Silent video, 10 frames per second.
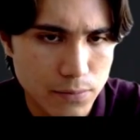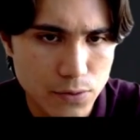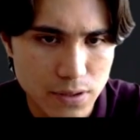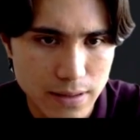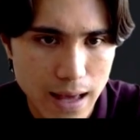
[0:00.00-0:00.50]

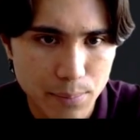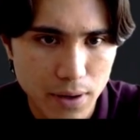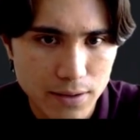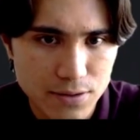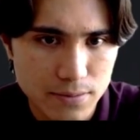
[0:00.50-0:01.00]
using that
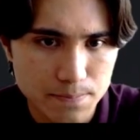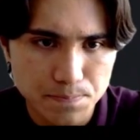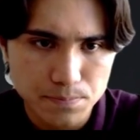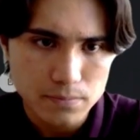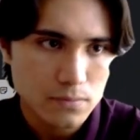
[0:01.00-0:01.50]
box.
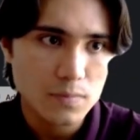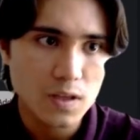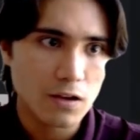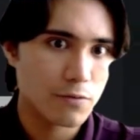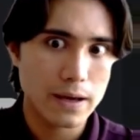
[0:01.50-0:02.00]

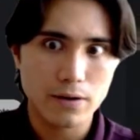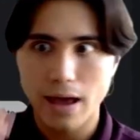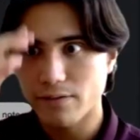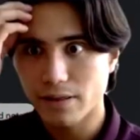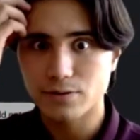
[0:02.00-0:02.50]
I don't
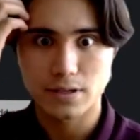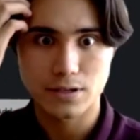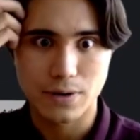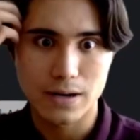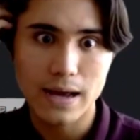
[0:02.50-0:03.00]
have any of those
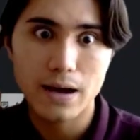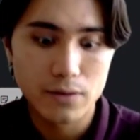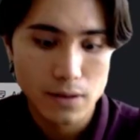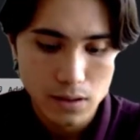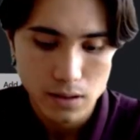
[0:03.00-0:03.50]
things right
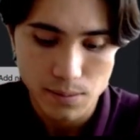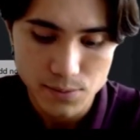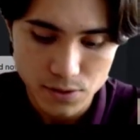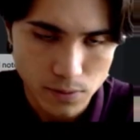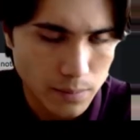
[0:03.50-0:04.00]
now.
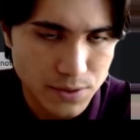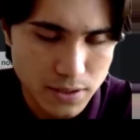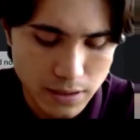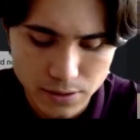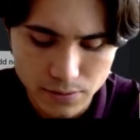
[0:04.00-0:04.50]
So what I'm just
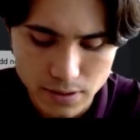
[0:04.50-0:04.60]
going to do